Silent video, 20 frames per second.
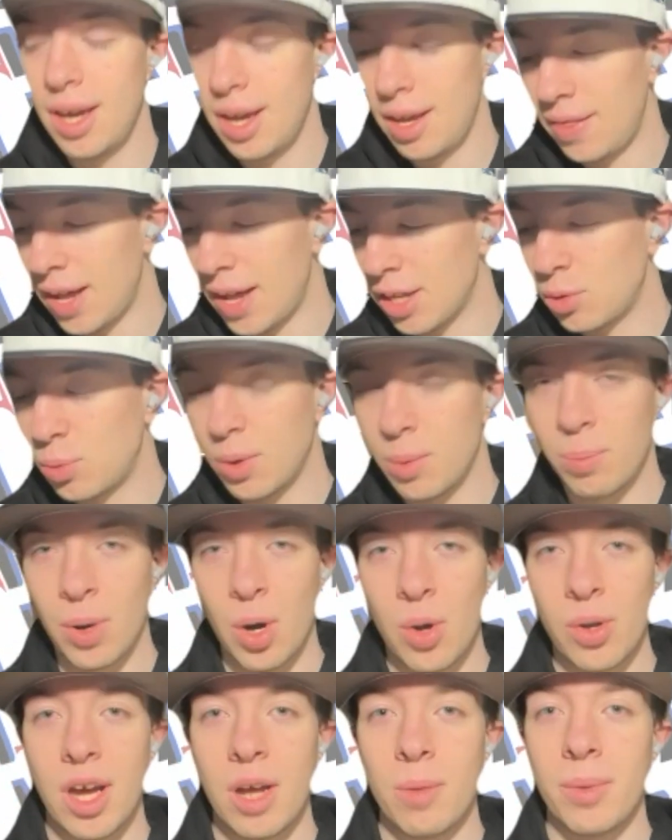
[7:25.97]
And that's what
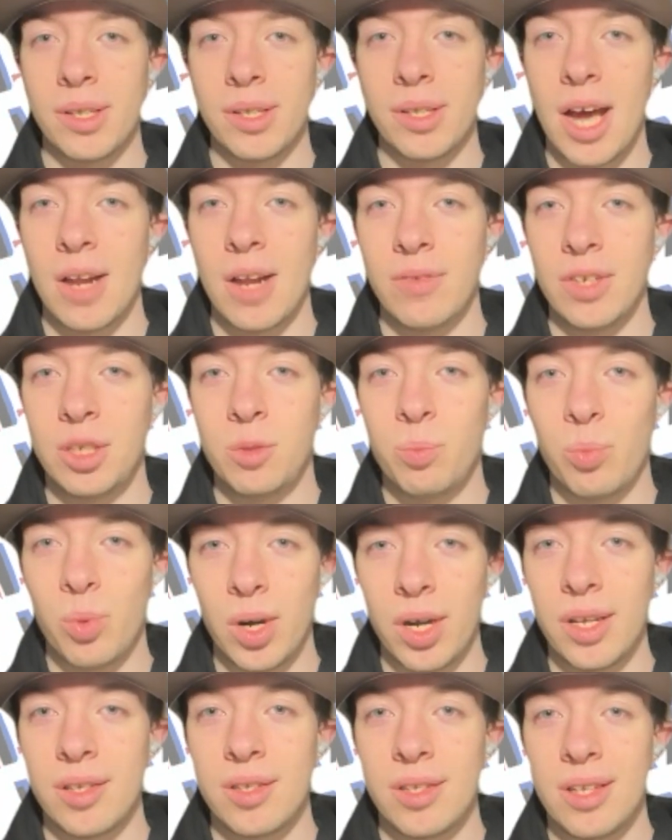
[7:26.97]
Bojan Bogdanovic
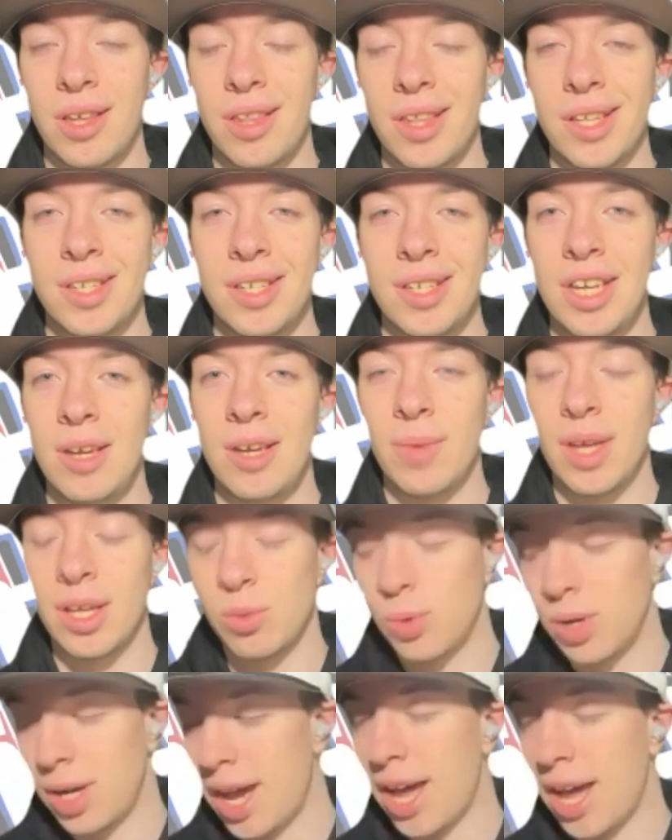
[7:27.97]
brings to this team.
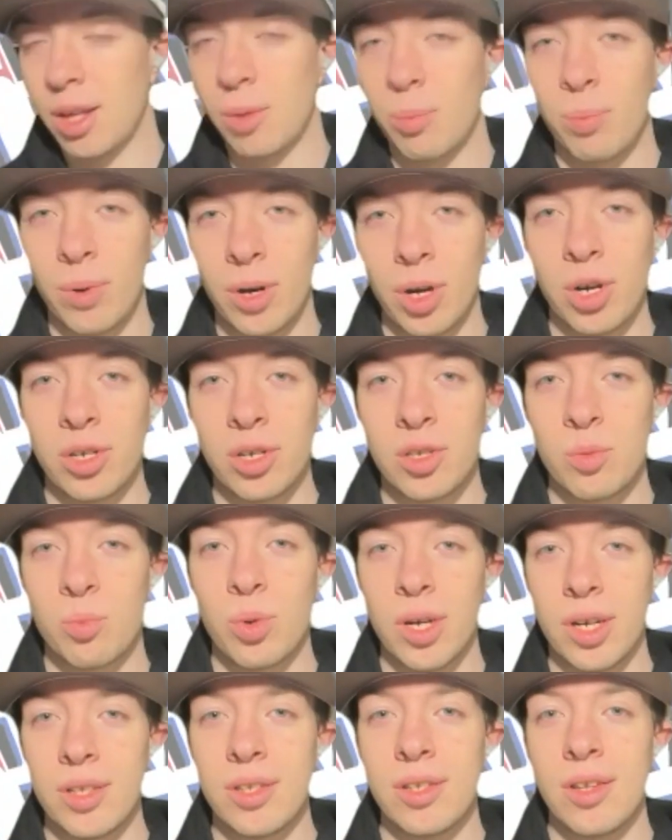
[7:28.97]
That's what Alec Burks
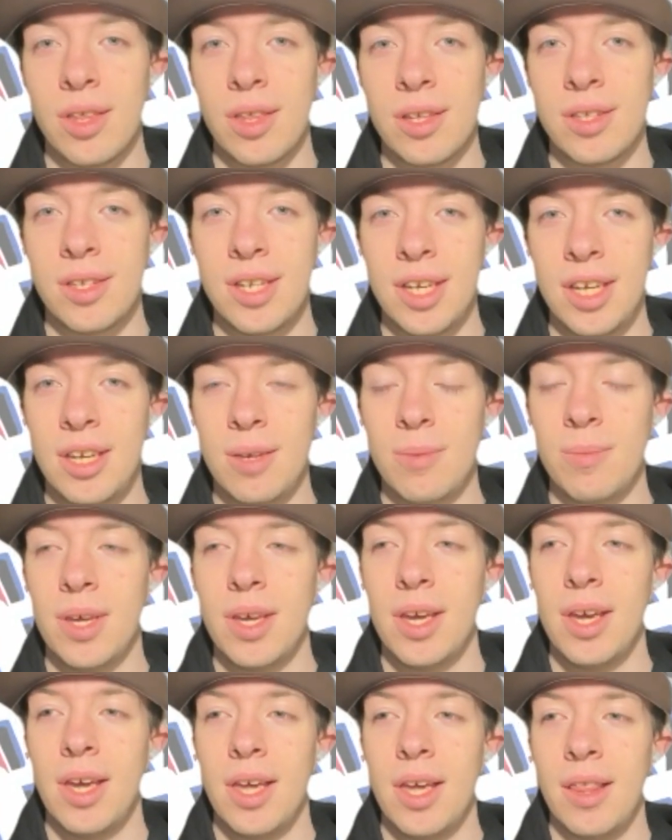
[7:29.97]
brings to this team.
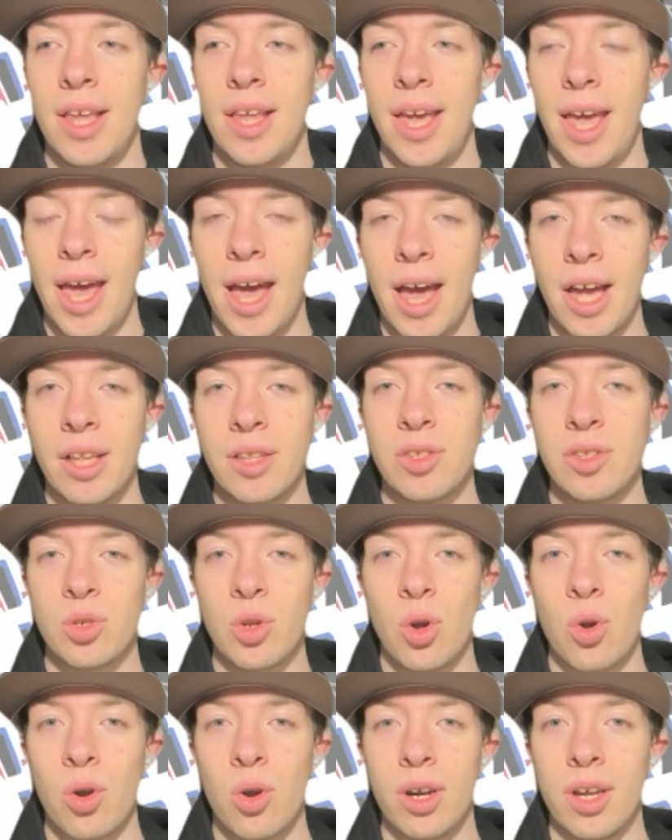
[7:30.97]
They add
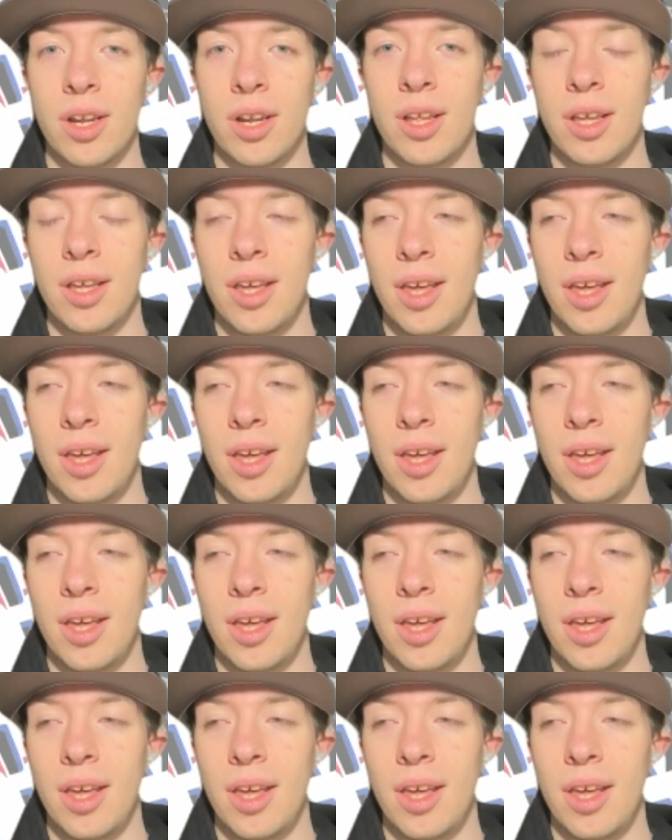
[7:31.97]
scoring.